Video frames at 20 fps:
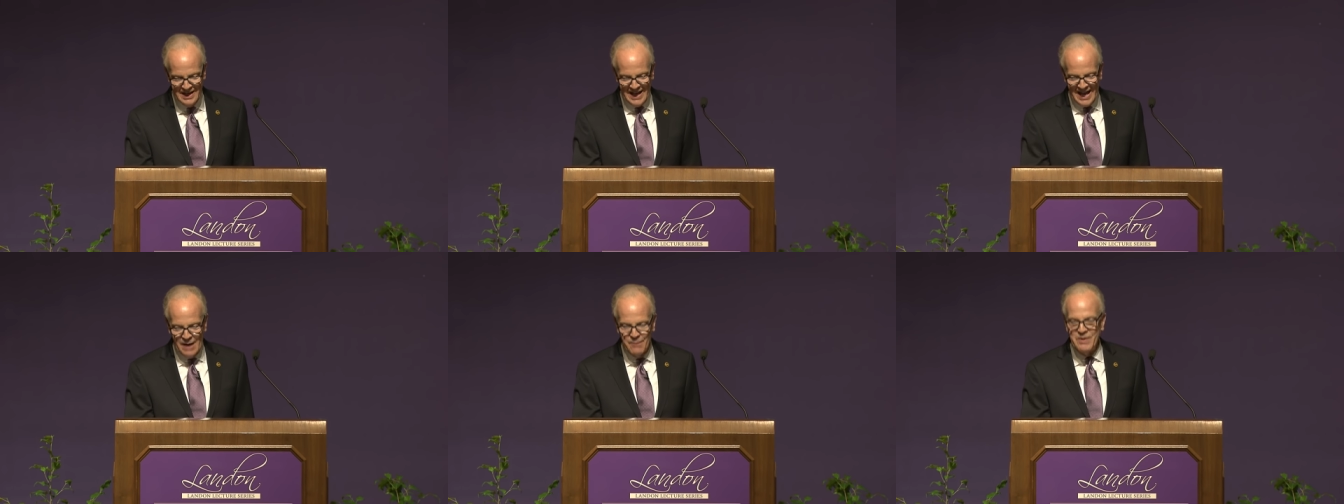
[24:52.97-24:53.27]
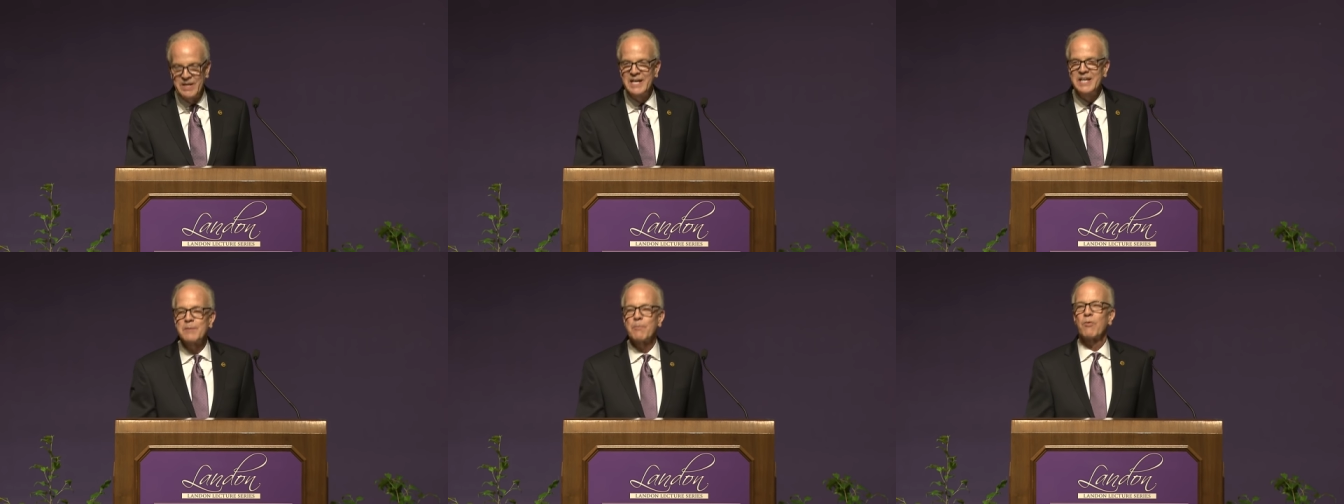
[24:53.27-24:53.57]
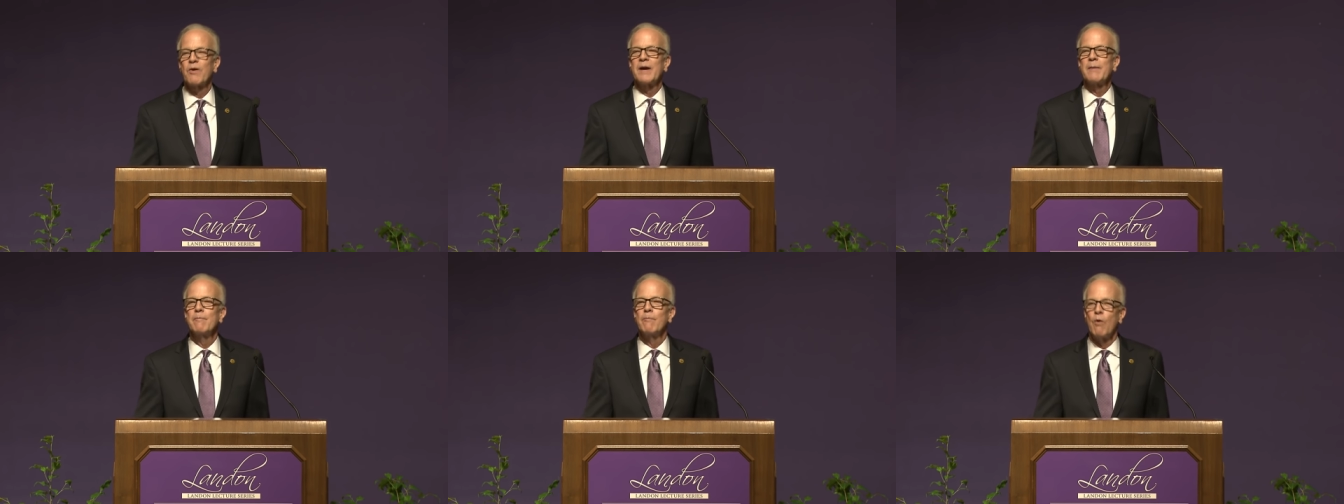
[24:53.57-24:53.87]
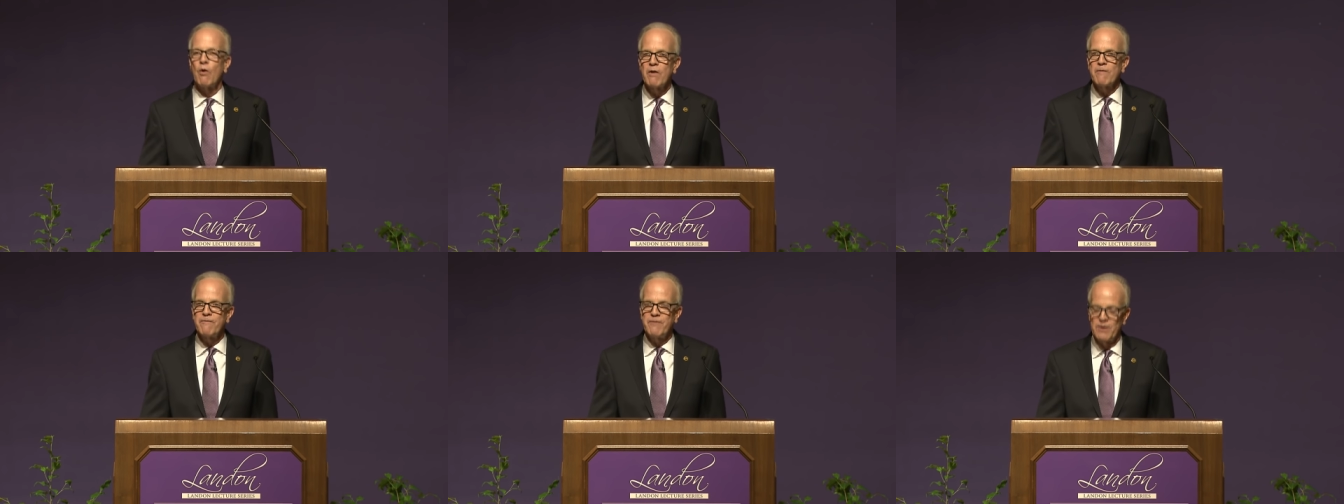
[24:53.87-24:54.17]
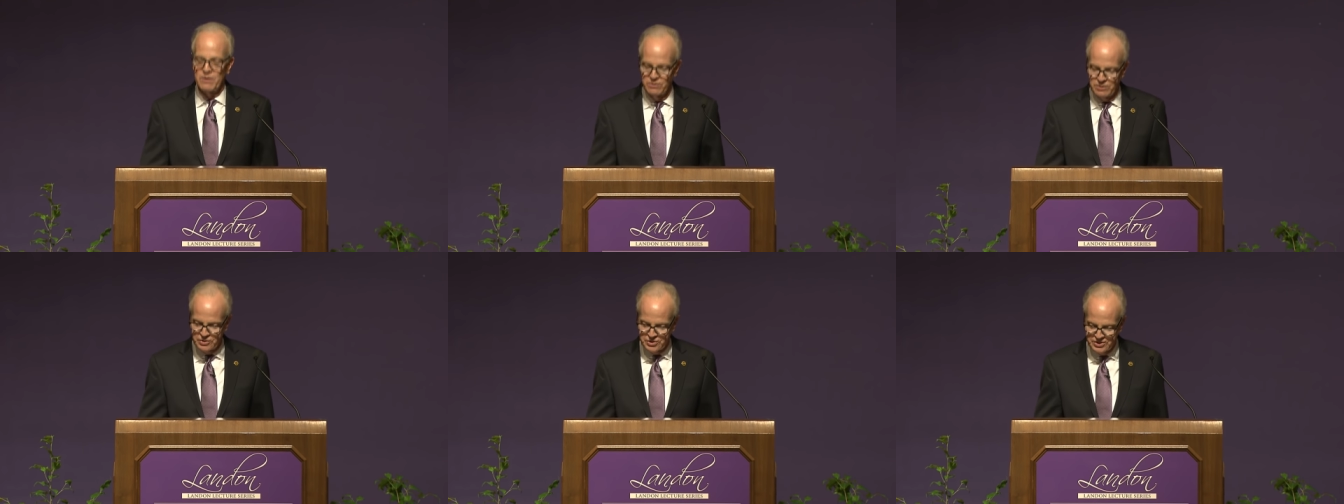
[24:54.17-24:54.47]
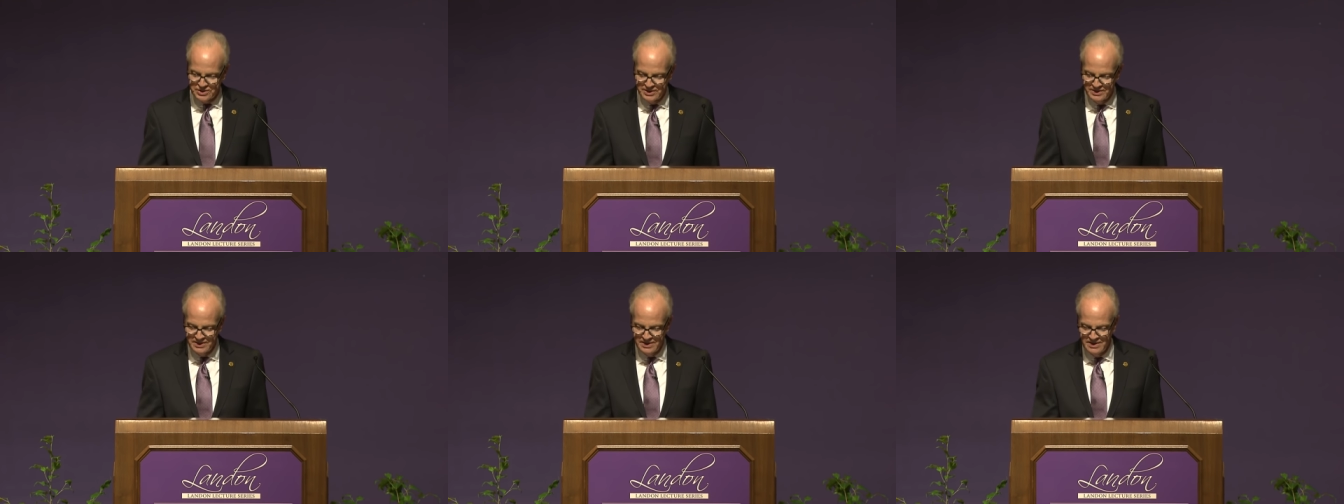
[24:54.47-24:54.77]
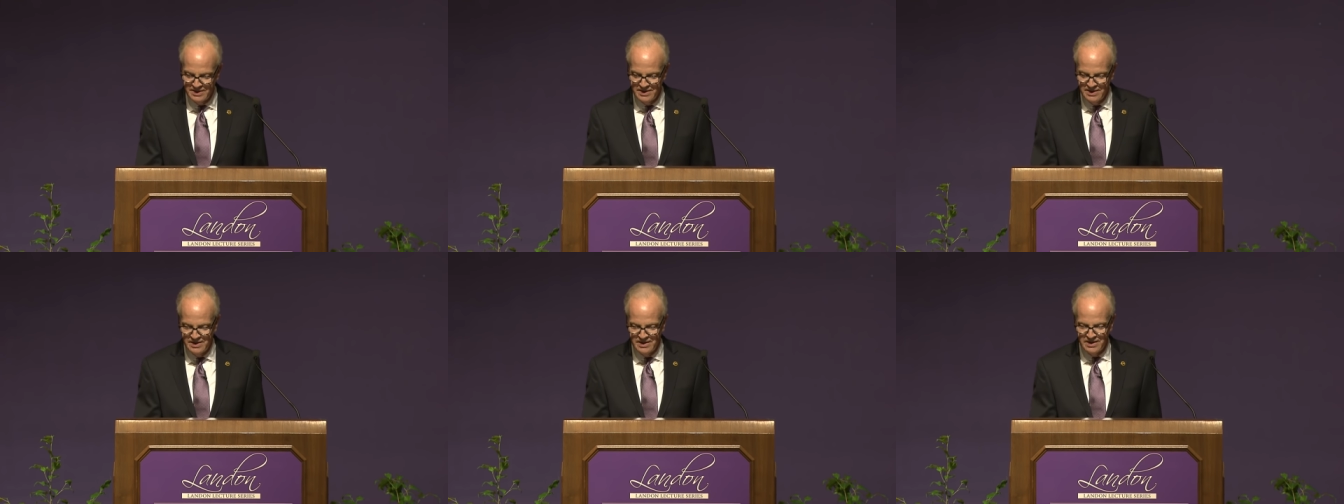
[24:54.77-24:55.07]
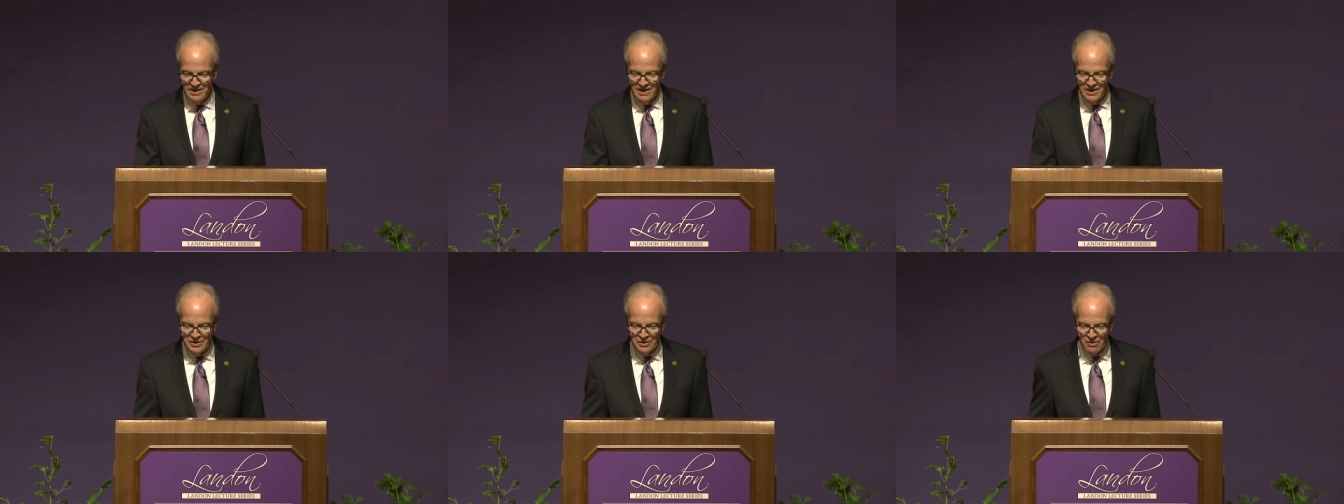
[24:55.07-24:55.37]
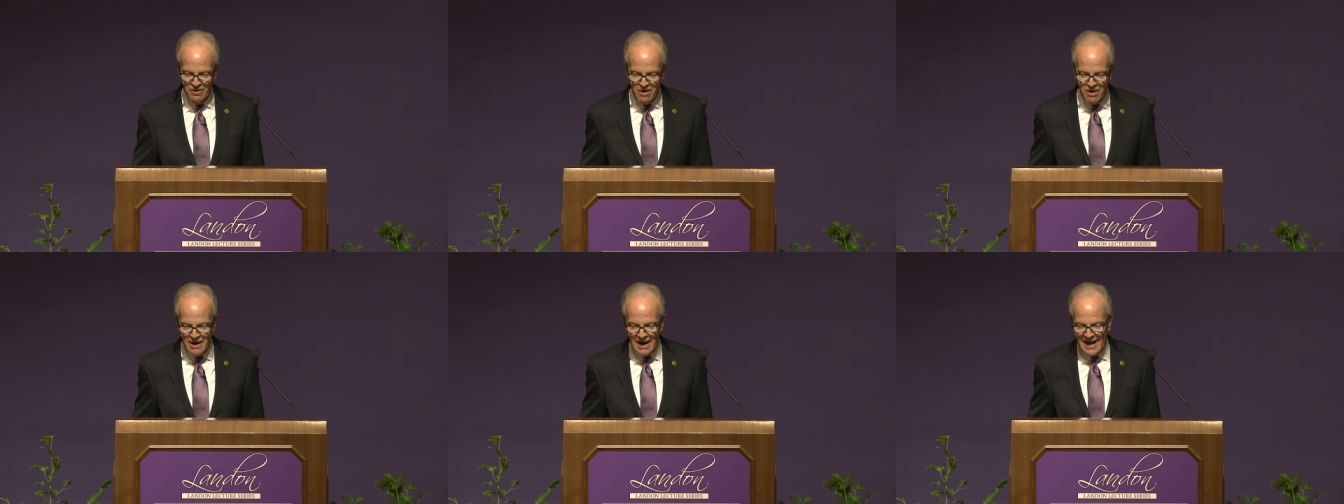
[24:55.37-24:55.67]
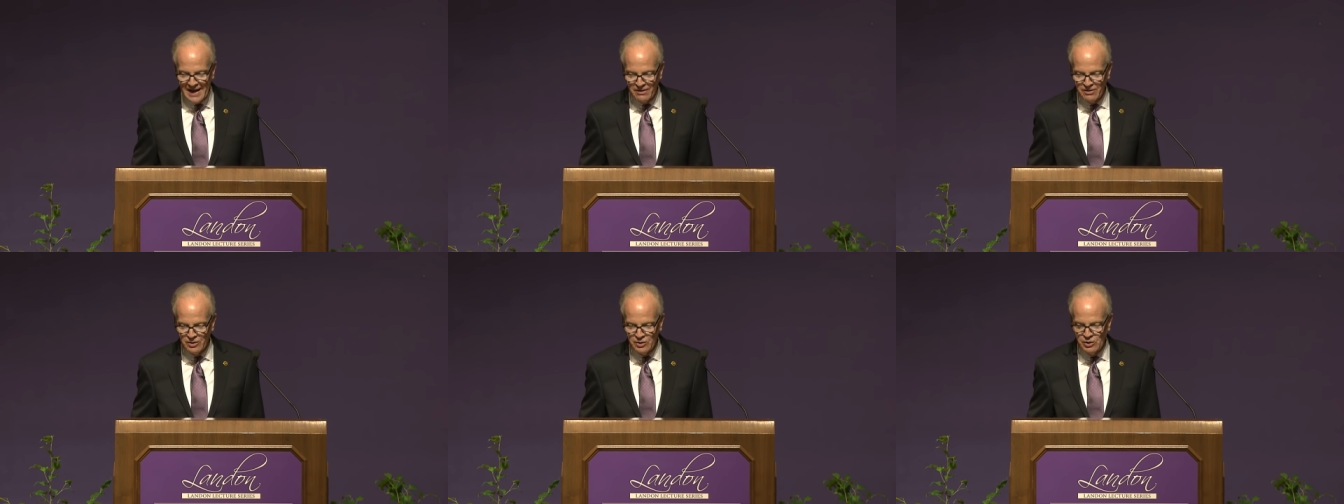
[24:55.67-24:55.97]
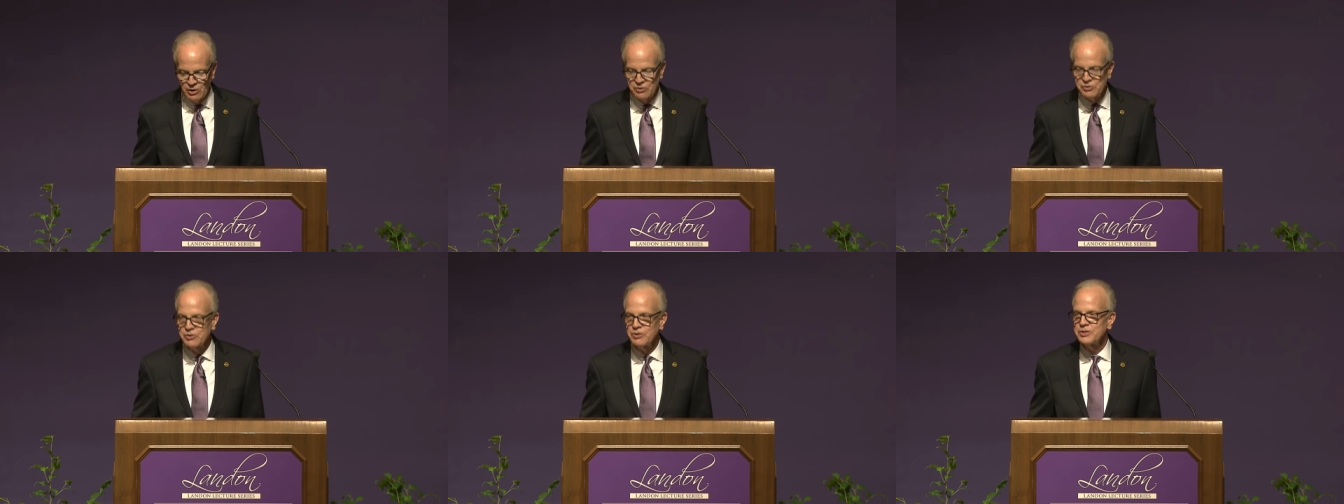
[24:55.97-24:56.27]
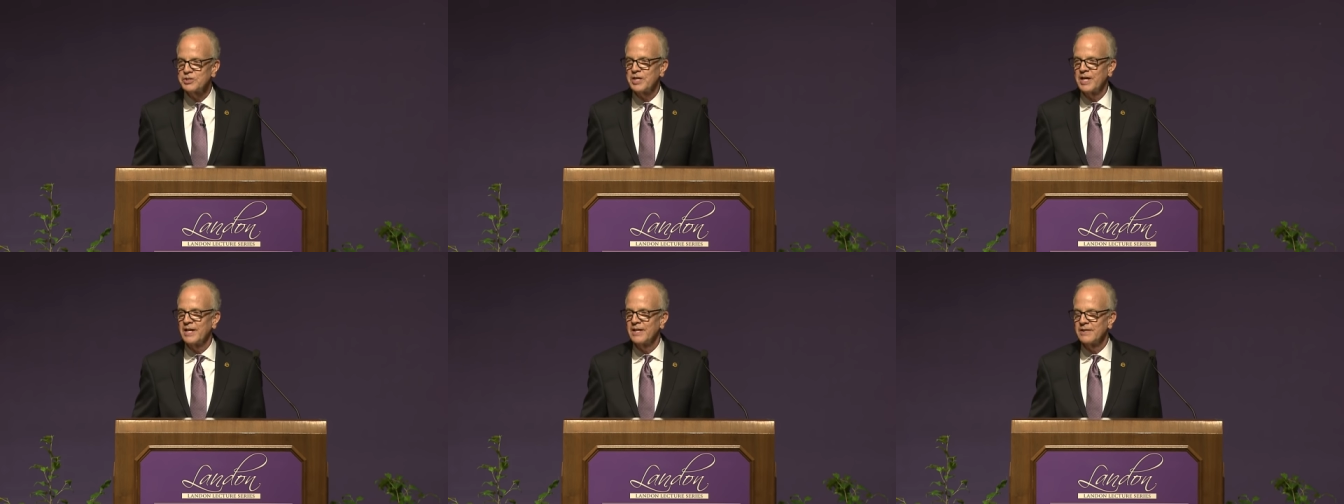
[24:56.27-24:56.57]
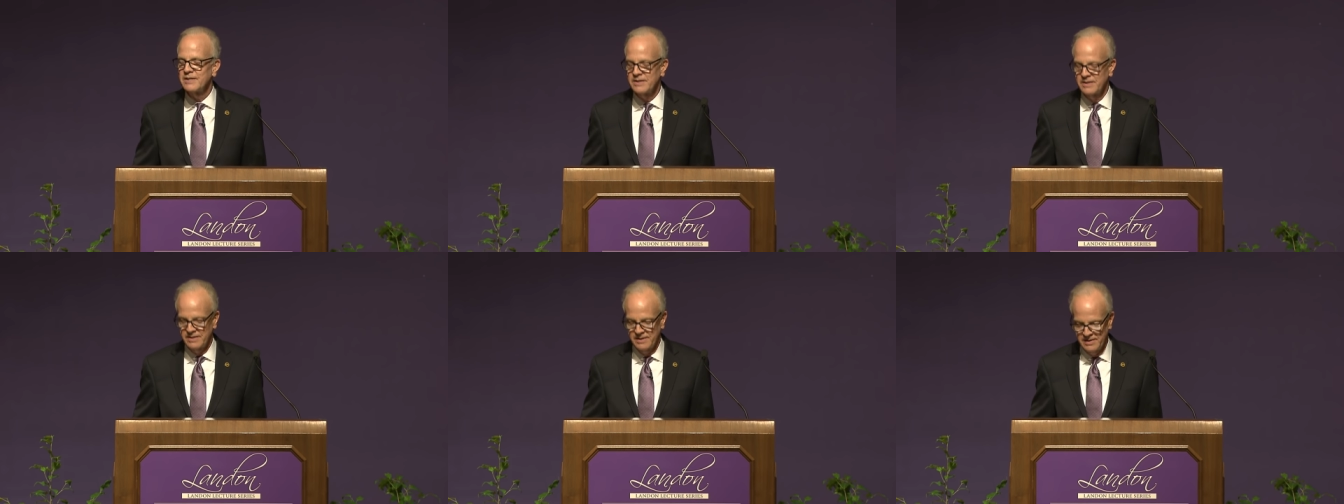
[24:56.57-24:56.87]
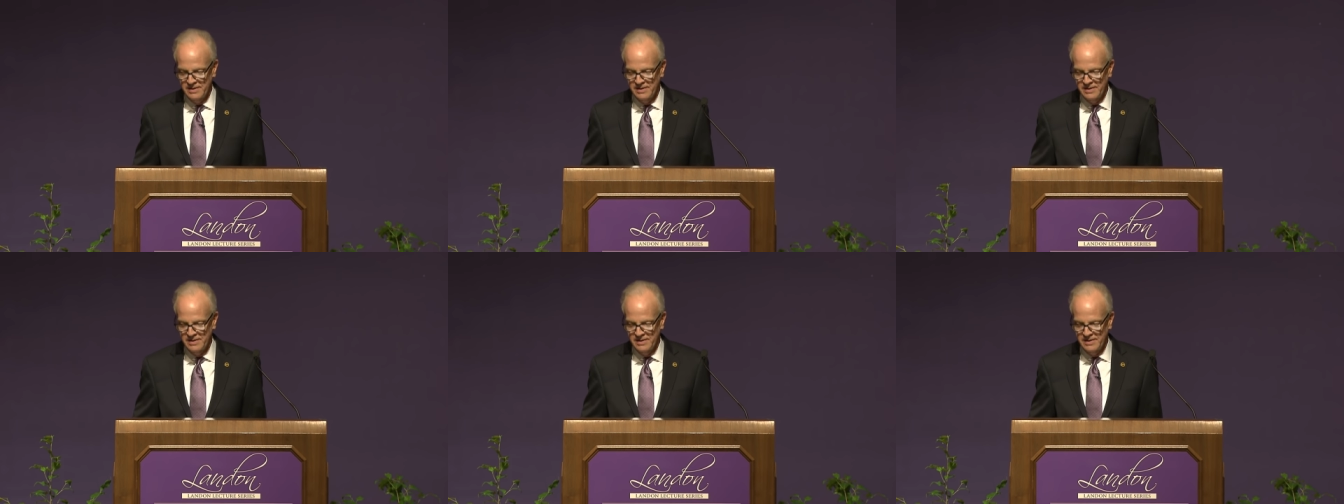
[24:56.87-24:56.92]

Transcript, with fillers: and we need to bring more folks under our agricultural tent